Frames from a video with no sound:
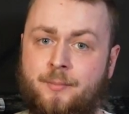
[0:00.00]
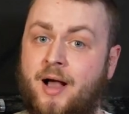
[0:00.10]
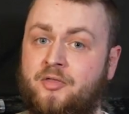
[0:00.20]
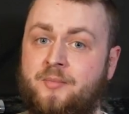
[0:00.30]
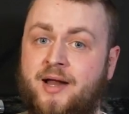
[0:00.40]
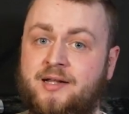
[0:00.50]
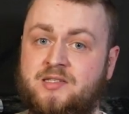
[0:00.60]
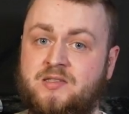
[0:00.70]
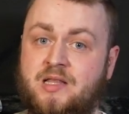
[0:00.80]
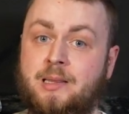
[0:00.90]
Mathematics
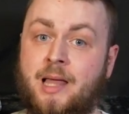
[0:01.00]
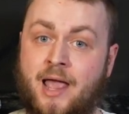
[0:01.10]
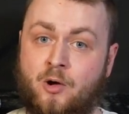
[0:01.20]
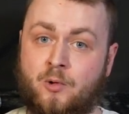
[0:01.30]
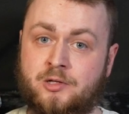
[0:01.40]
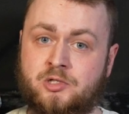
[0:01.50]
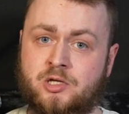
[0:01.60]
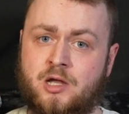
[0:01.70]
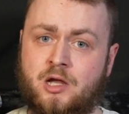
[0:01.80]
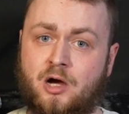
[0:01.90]
is the
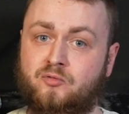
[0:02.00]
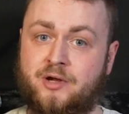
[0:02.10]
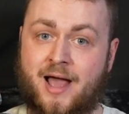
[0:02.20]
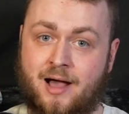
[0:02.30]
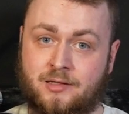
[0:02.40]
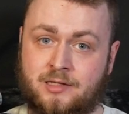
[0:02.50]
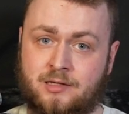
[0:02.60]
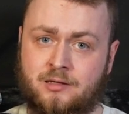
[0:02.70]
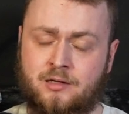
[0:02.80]
language of reality,